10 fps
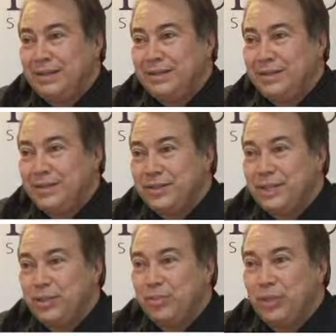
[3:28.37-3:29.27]
Another
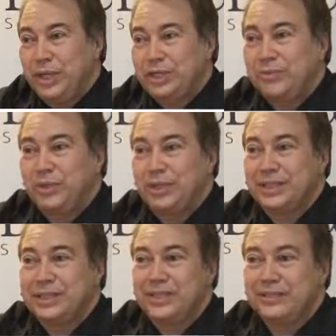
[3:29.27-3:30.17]
key point is
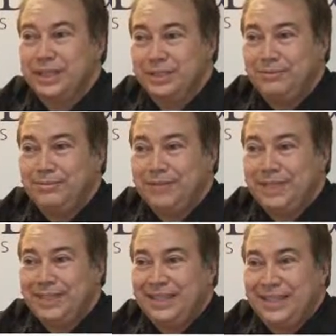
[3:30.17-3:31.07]
productivity.
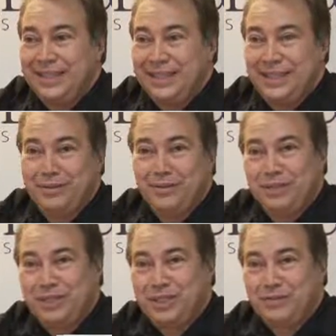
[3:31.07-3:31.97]
Again,
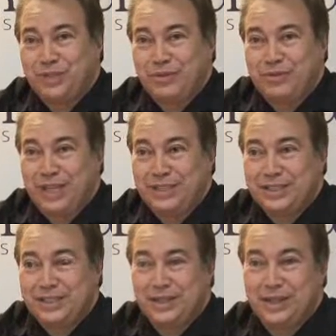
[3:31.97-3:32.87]
different
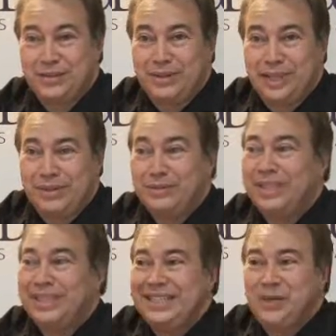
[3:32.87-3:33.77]
devices all
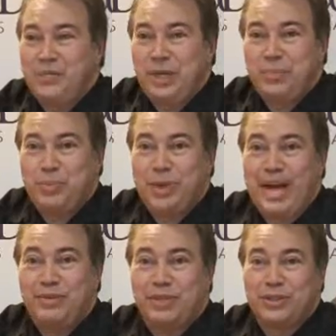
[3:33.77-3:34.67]
around, people
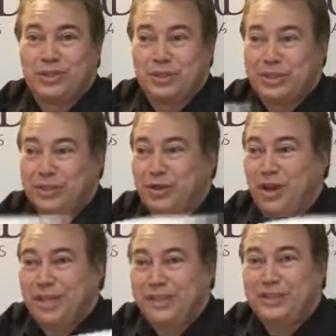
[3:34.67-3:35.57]
having to learn
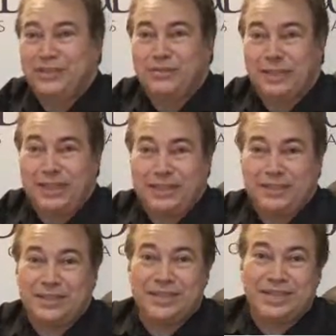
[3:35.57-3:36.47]
on each
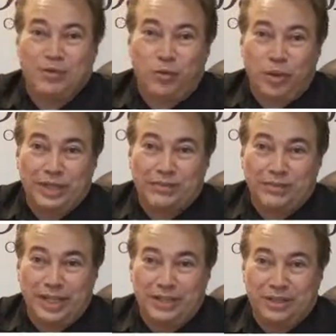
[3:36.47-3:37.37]
device what the
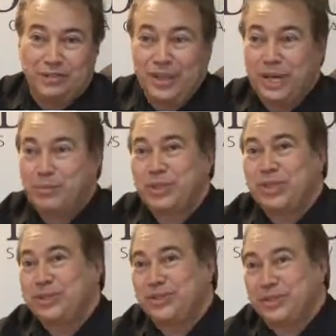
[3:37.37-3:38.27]
vendor of that
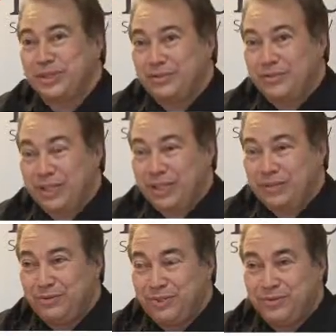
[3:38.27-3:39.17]
particular de
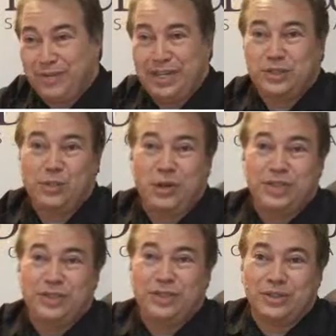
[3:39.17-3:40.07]
uh, device
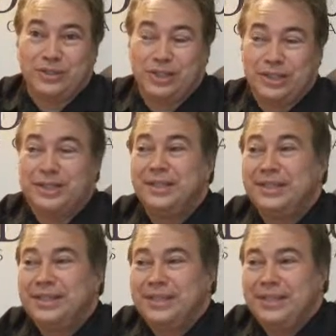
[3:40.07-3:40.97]
wants you to learn.
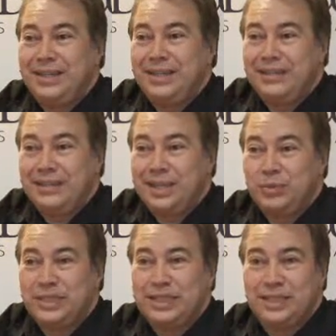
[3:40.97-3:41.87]
Instead,
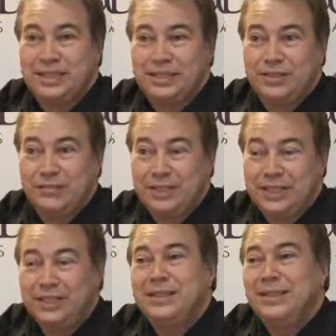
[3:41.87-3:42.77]
with
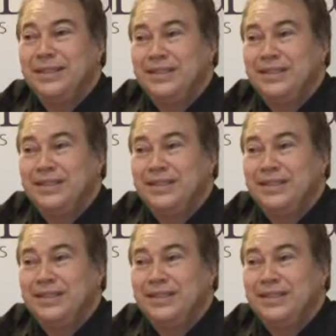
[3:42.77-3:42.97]
SANsymphony,